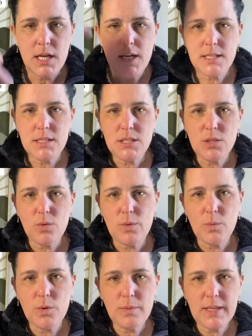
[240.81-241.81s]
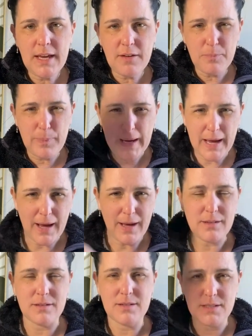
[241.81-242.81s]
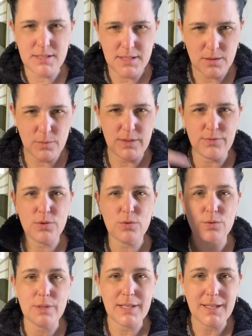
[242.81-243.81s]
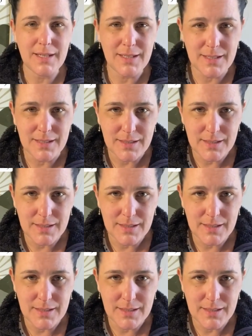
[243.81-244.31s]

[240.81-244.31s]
And so when we have patterns that we've created